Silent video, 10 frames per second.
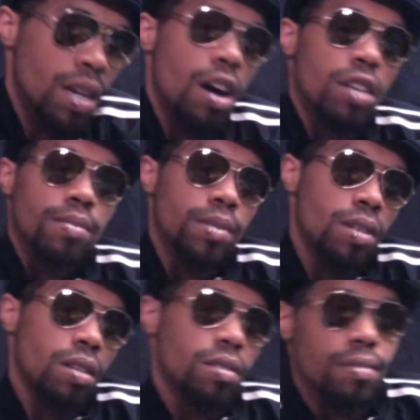awesome
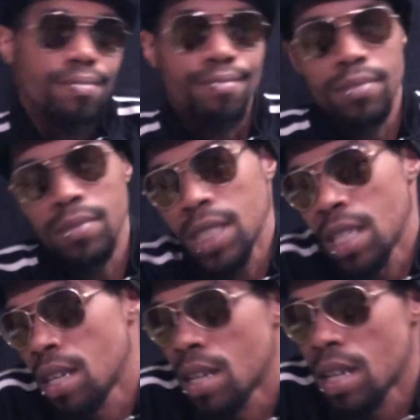sauce.
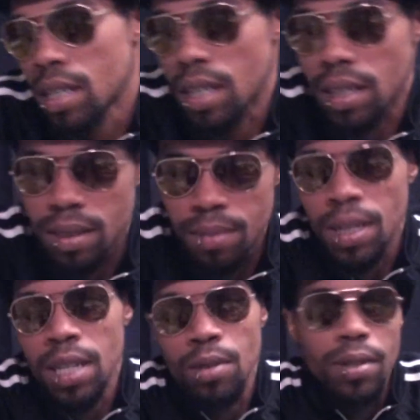Yes.
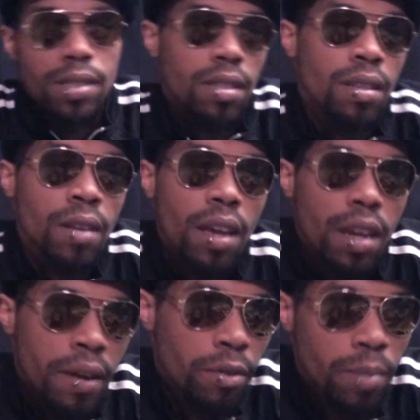Anyways,
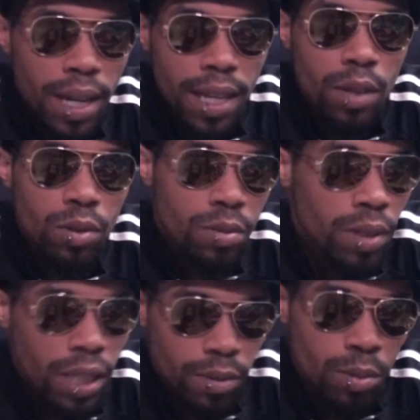everybody in it was
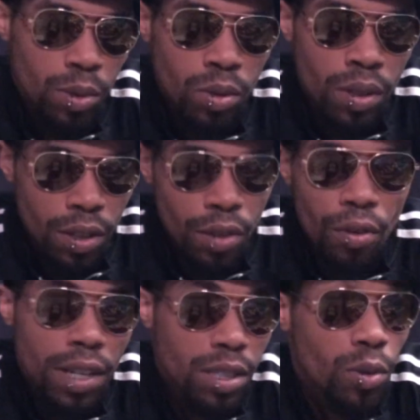believable. The
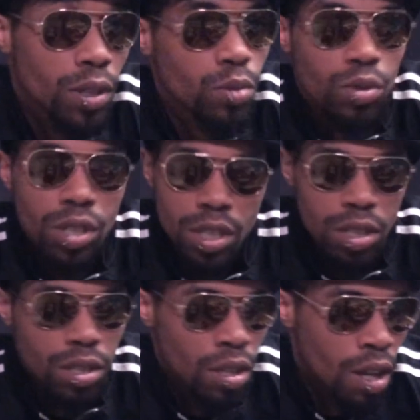crazy ones were
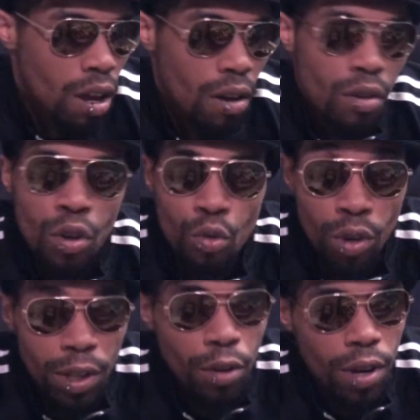just
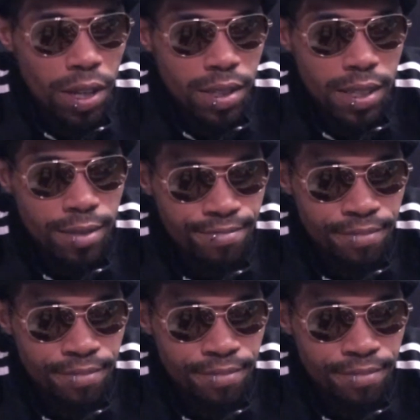really crazy.